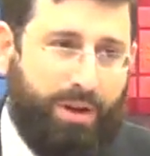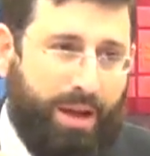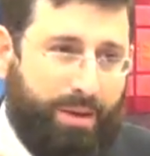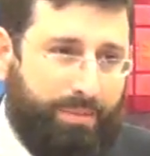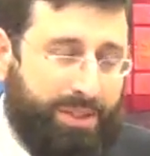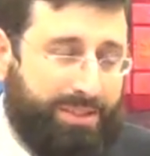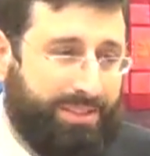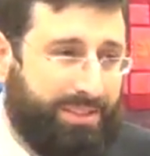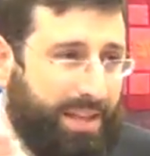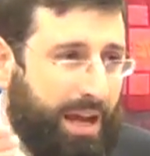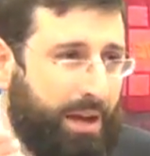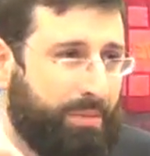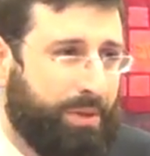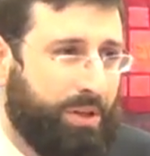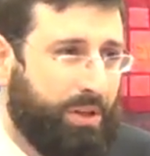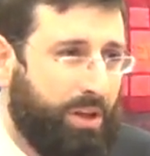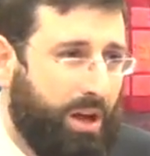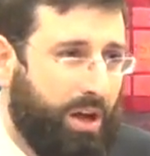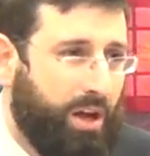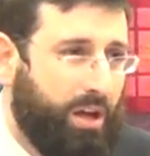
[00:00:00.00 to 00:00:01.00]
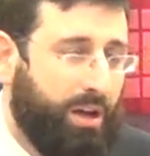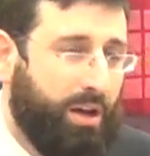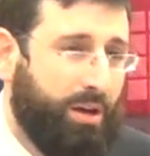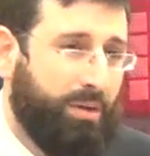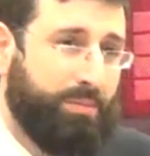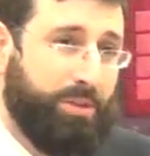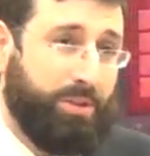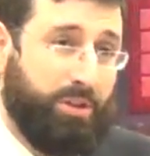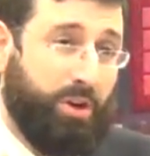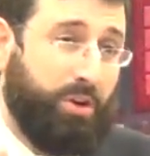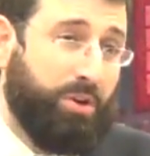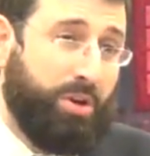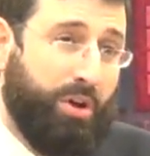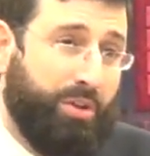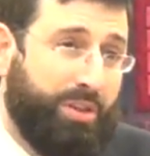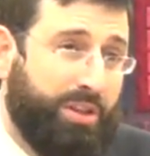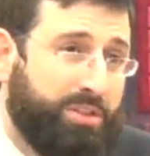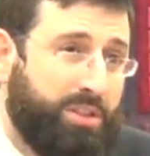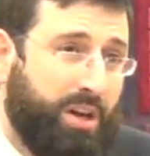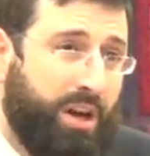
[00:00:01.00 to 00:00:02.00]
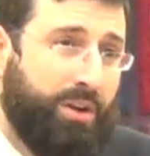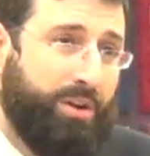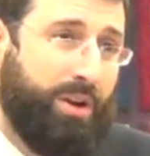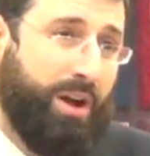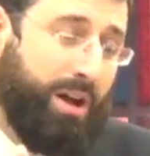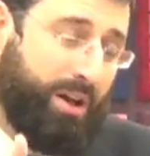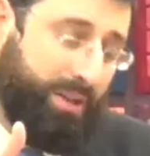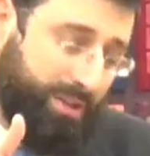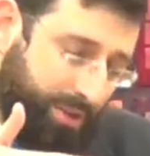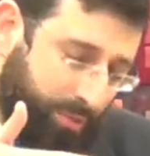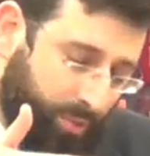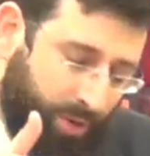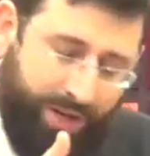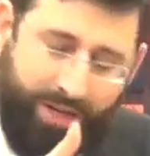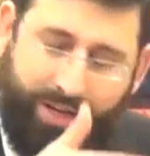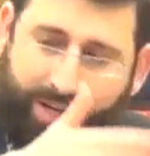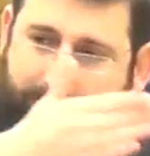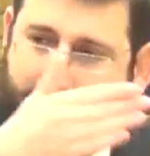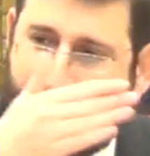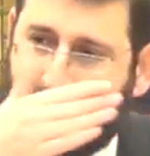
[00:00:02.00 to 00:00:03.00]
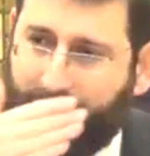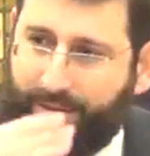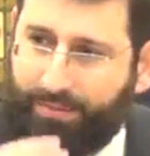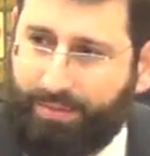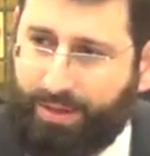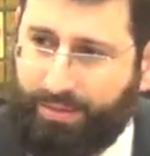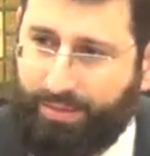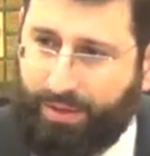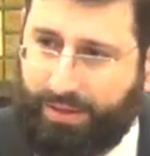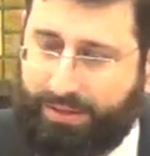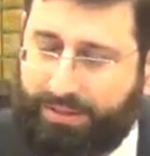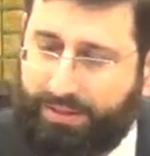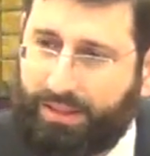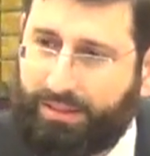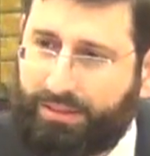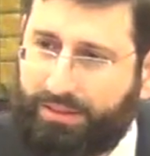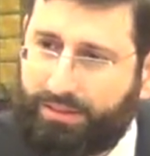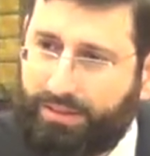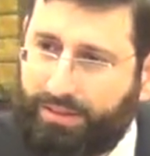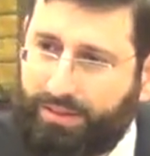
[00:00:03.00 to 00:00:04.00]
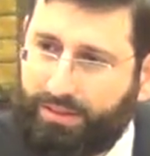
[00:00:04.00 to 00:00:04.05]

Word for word: Rabbi's a Talmud Chacham. You don't know the Torah? They wanted to kill him, the Gemara says.